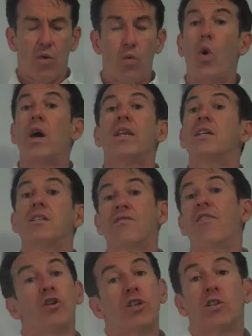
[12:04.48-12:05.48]
What is
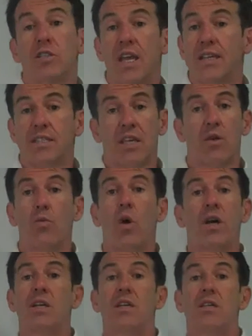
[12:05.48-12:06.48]
functional testing?
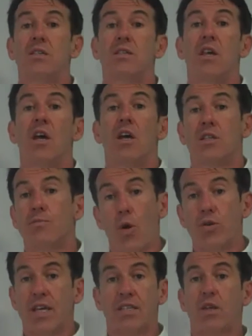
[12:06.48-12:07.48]
What is
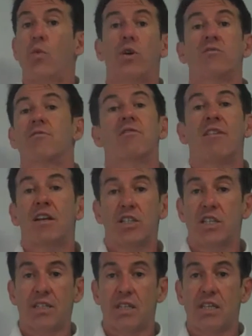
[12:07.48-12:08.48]
smoke testing? What does
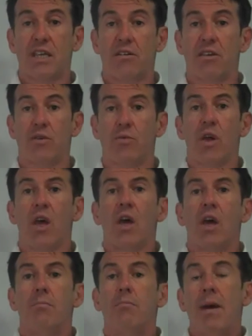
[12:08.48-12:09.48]
regression testing tell you?
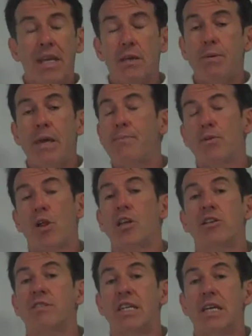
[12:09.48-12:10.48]
Many people
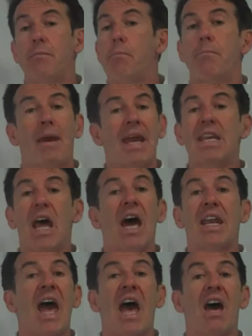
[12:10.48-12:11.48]
on your team may
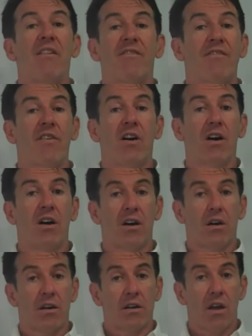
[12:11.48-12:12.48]
not have
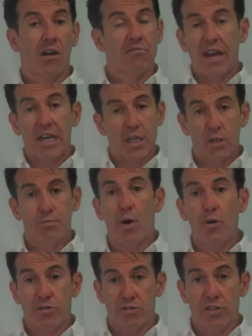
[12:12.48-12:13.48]
a great
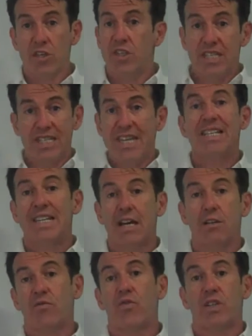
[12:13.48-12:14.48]
exposure to the
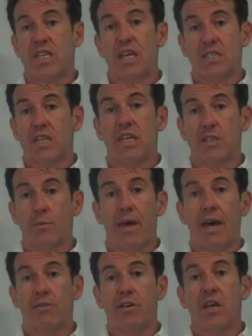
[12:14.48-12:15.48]
details of what testing is
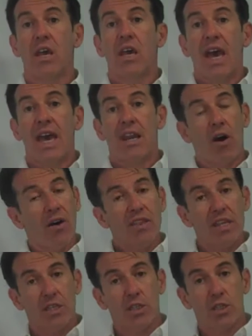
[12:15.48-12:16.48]
about. And on
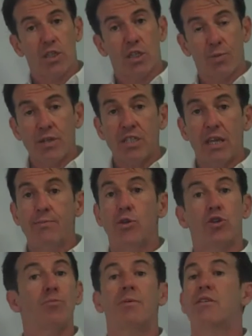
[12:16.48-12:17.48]
these sprint teams,
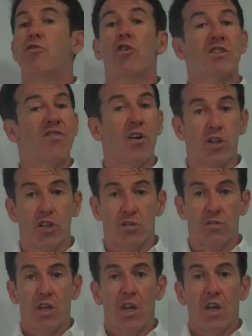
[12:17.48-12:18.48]
you should be cross-functional.